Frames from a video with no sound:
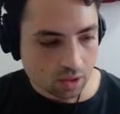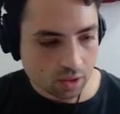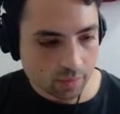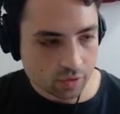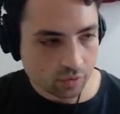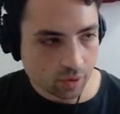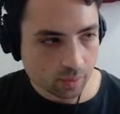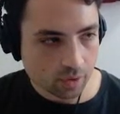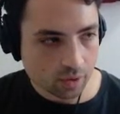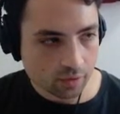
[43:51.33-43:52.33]

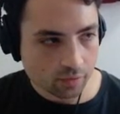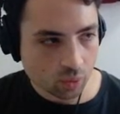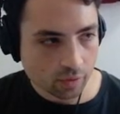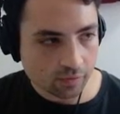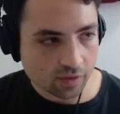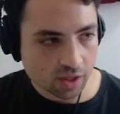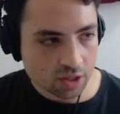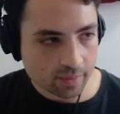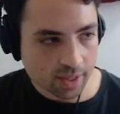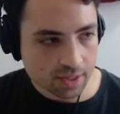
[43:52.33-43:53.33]
Roland
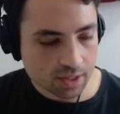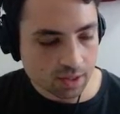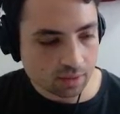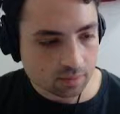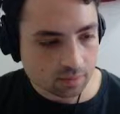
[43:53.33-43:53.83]
Phantom X again.